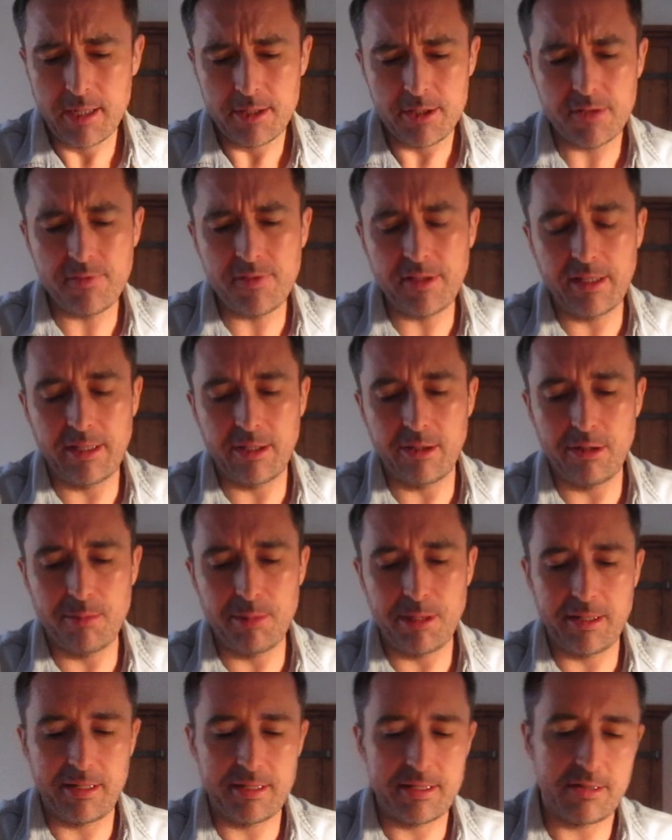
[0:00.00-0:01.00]
Just feeling good
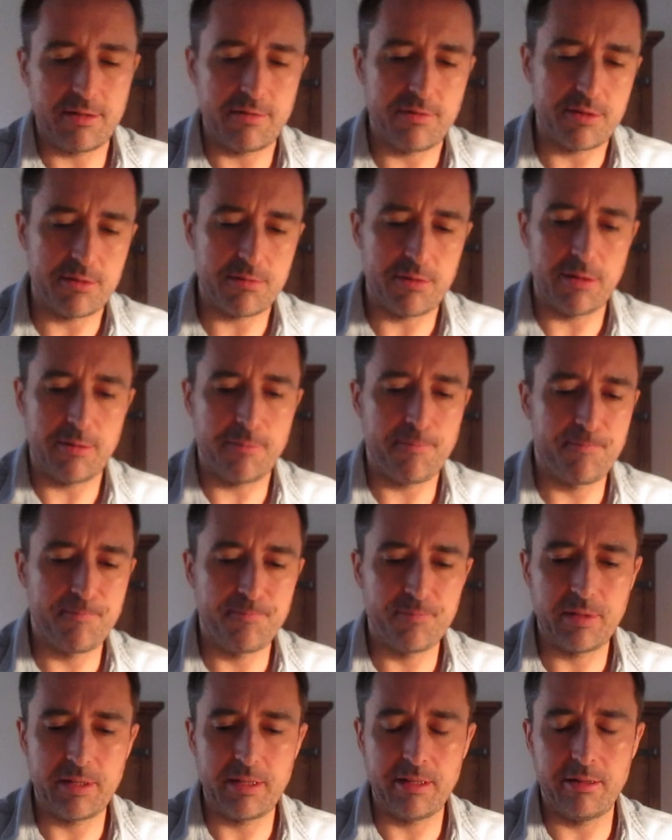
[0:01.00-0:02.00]
about yourself as well,
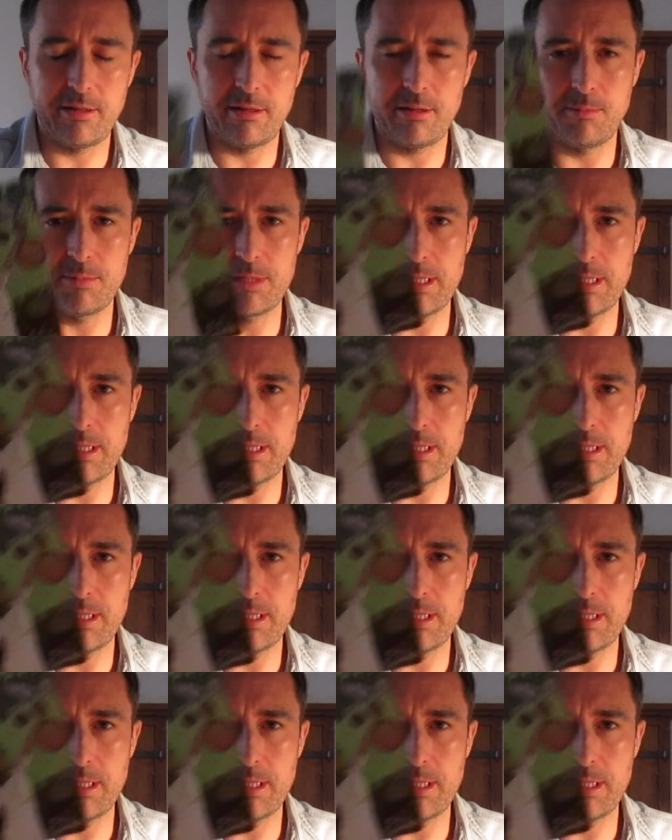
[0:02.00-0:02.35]
you know,